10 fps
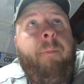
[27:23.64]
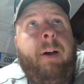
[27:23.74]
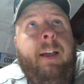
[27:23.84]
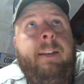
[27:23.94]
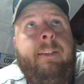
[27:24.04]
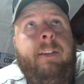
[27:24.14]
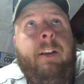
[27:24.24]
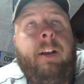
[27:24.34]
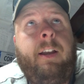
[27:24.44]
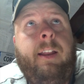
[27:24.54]
but
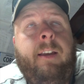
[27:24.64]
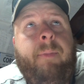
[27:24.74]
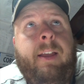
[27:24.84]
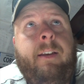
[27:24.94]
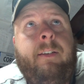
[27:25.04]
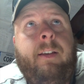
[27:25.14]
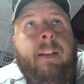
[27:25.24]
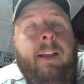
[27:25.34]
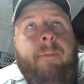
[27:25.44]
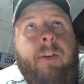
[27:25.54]
you're going to need a bit,
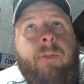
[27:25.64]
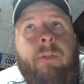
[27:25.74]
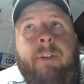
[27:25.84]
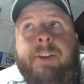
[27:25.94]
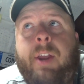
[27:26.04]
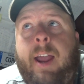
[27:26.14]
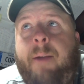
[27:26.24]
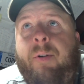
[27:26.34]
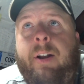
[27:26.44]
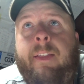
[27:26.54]
uh, like I'm not doing a ridge
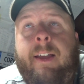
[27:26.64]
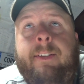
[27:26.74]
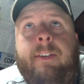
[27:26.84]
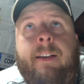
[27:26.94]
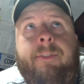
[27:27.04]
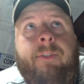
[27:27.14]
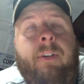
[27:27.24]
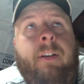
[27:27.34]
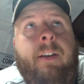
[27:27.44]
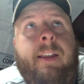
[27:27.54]
cap or any of that stuff, so
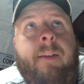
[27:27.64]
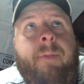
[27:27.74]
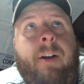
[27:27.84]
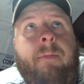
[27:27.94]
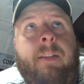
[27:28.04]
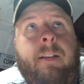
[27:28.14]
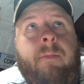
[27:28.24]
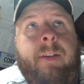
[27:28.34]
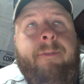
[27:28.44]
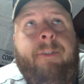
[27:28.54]
I'm going to need probably a
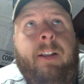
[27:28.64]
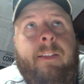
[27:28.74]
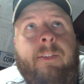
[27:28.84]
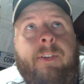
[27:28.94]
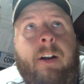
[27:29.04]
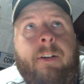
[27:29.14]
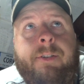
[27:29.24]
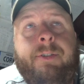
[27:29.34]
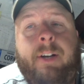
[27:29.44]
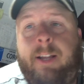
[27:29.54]
little bit for like the starter
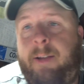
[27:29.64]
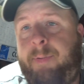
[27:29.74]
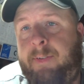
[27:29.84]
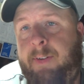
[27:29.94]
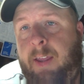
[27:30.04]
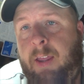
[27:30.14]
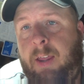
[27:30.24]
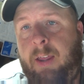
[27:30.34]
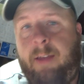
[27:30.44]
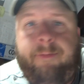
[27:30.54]
strip and
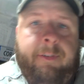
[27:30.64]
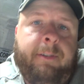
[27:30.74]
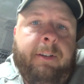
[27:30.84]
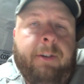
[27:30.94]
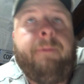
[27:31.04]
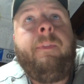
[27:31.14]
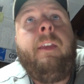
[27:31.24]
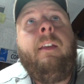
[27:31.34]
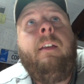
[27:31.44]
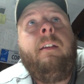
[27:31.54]
stuff and, you know,
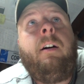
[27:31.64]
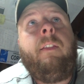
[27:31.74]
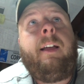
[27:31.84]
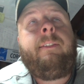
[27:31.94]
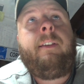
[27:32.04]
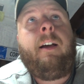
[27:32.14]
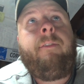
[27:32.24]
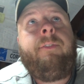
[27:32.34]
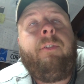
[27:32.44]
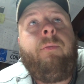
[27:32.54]
all that
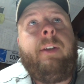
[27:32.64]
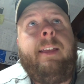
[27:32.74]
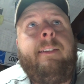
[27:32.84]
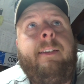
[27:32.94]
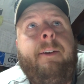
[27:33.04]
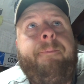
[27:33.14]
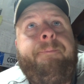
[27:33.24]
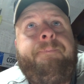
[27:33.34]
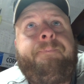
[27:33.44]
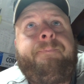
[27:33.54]
stuff. So we'll get, um,